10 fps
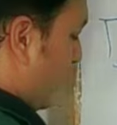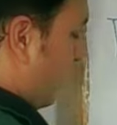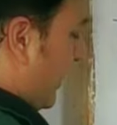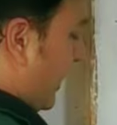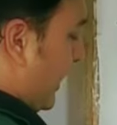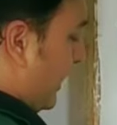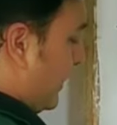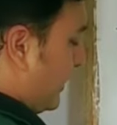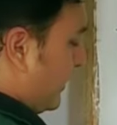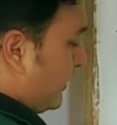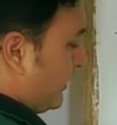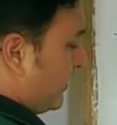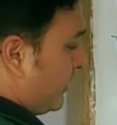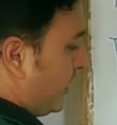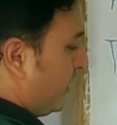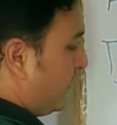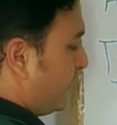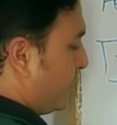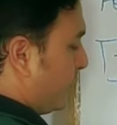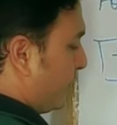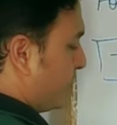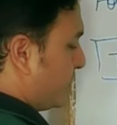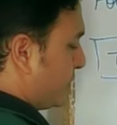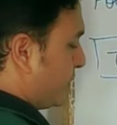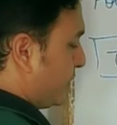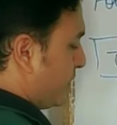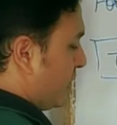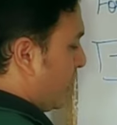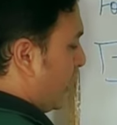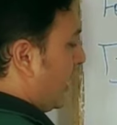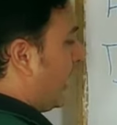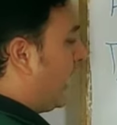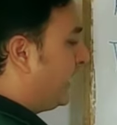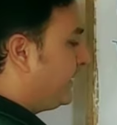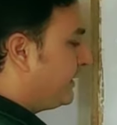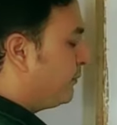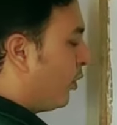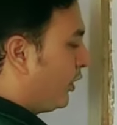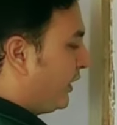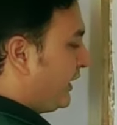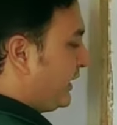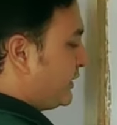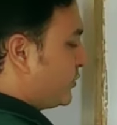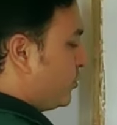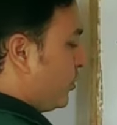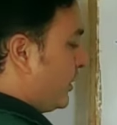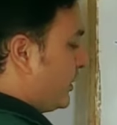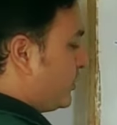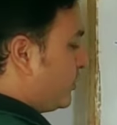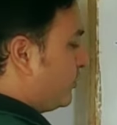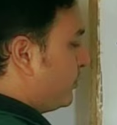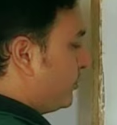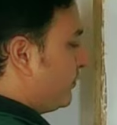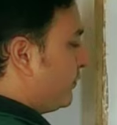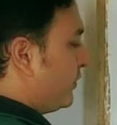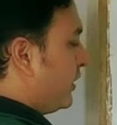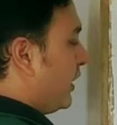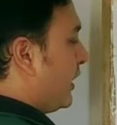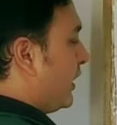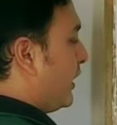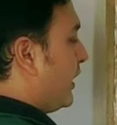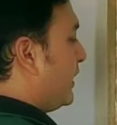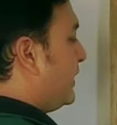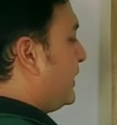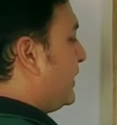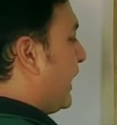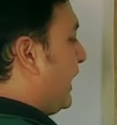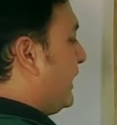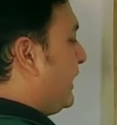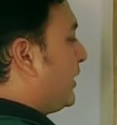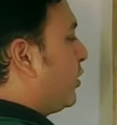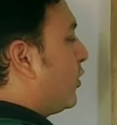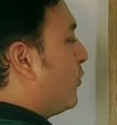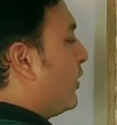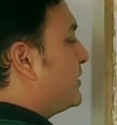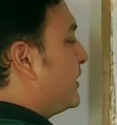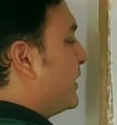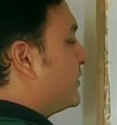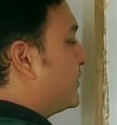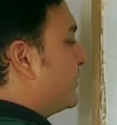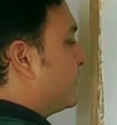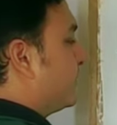apply a force and the body is going to move in the anti-clockwise direction,